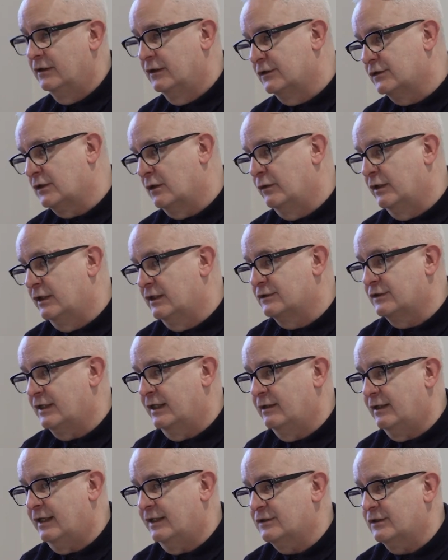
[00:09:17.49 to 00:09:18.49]
So we
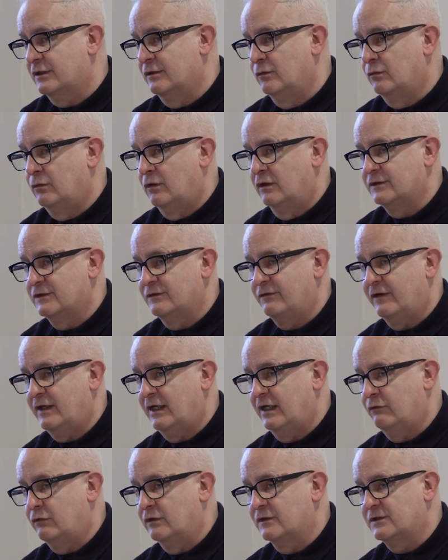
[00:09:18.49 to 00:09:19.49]
say, ask you 1 to
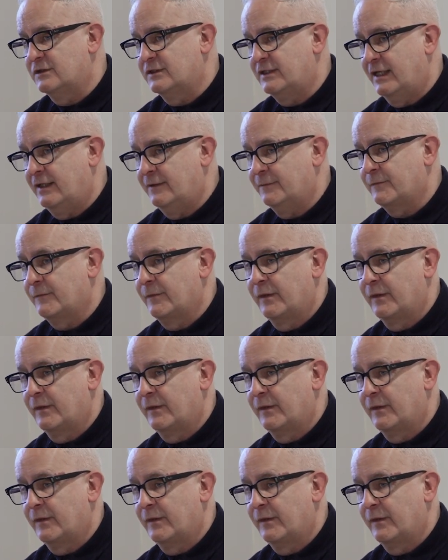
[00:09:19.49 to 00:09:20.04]
5, 1 to 10,